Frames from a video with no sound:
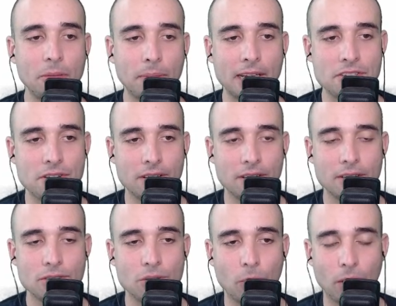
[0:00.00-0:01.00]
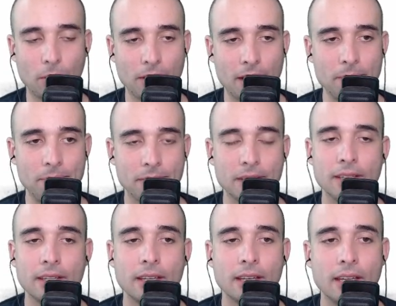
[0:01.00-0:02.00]
pleasure to work with him.
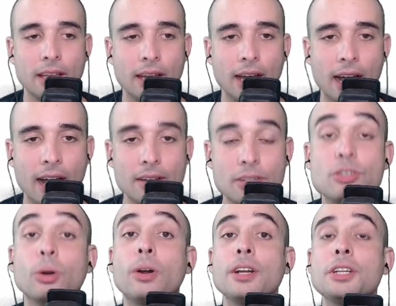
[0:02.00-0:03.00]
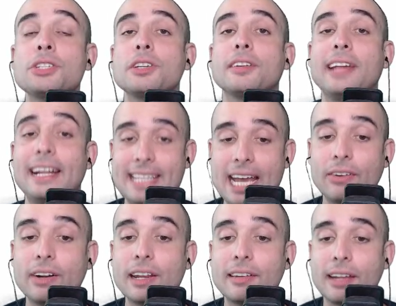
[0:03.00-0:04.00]
George sat down
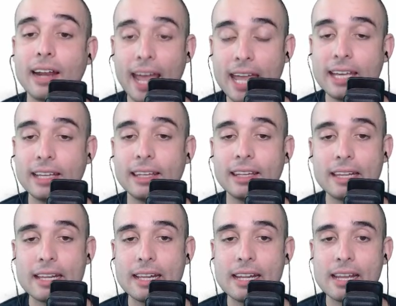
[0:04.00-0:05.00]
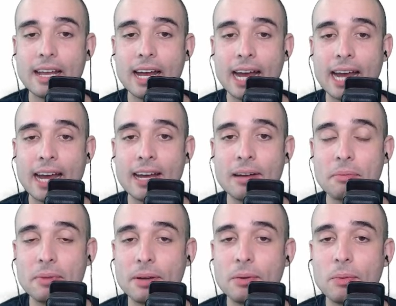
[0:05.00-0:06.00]
and he said, hey, a
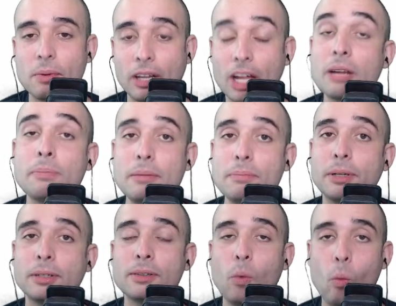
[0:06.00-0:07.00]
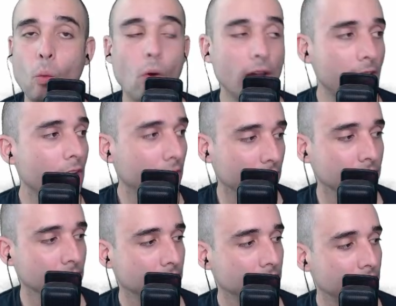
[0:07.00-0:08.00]
lot of people want to know
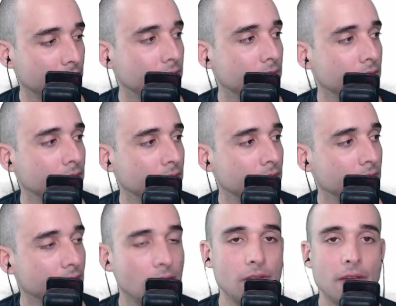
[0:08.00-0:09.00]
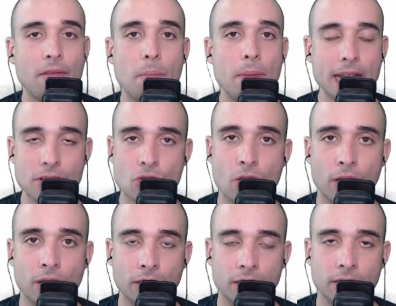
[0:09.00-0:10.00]
if you have a picture